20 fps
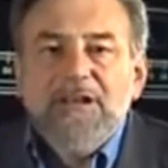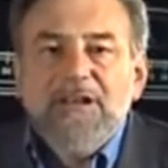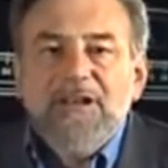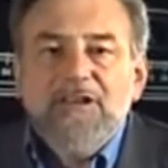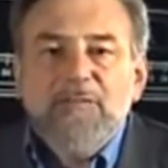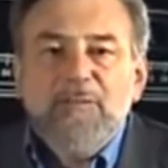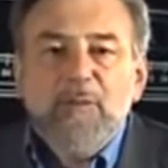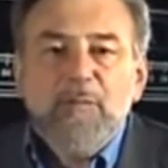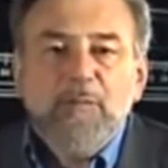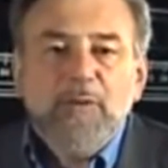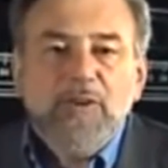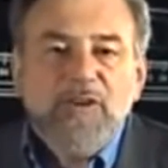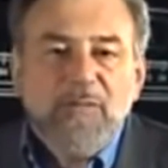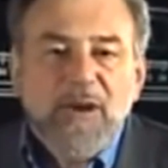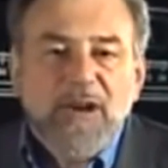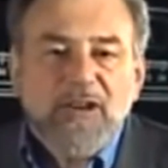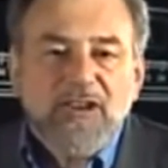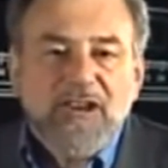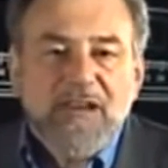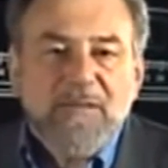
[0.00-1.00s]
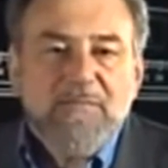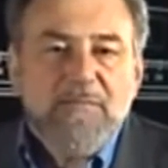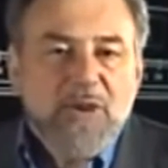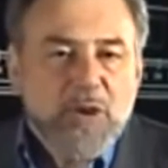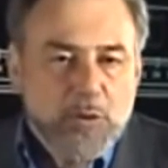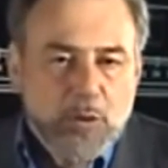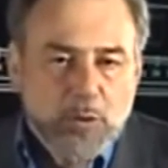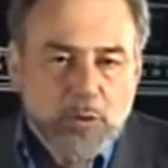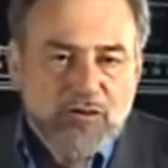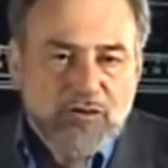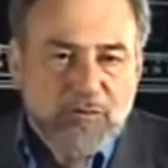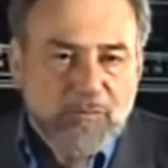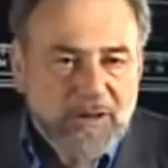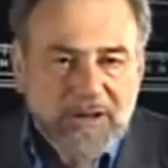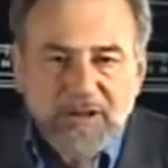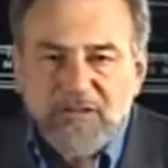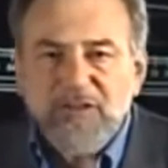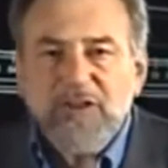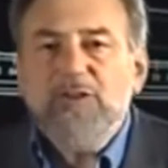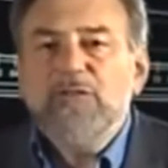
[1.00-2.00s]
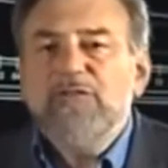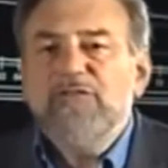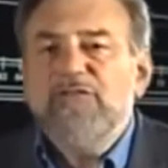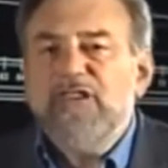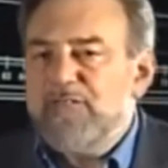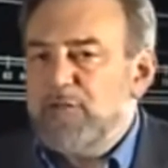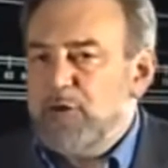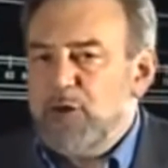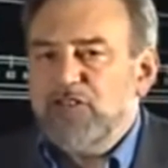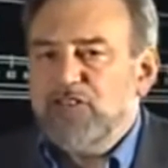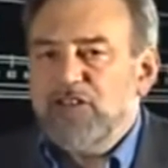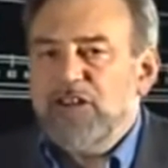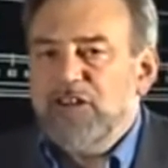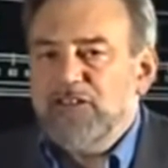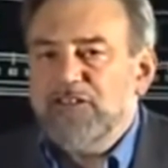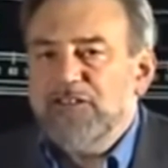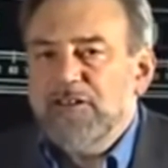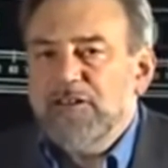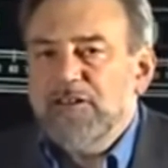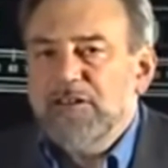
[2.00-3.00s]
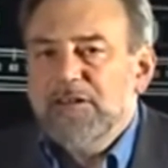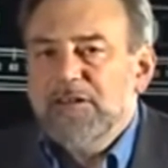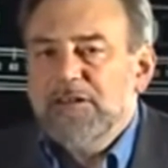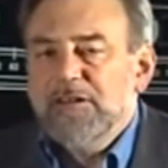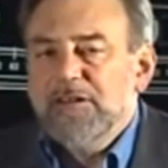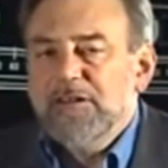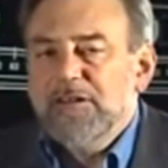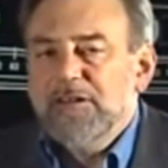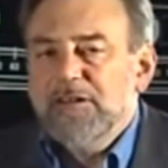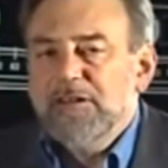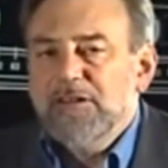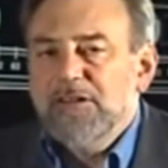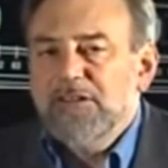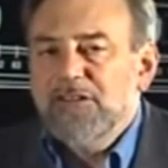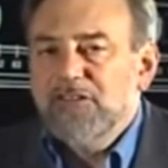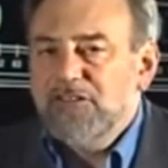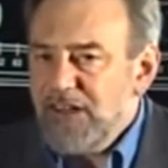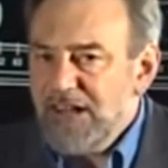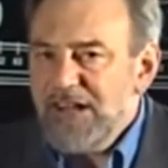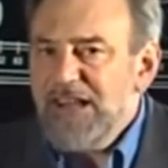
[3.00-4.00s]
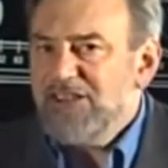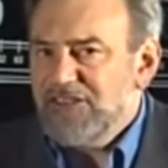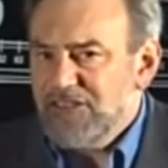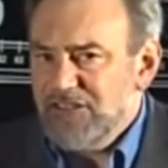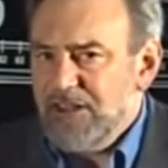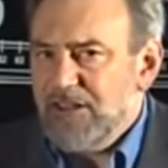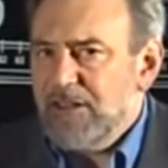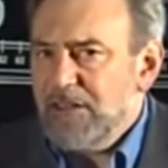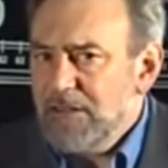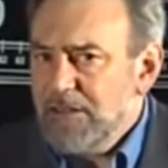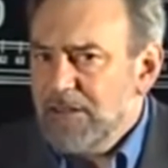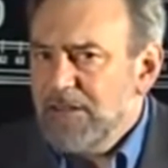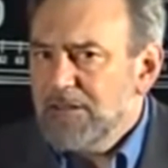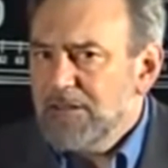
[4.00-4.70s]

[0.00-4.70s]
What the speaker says: It's been pretty much immune to political feverishness. Still is, I think.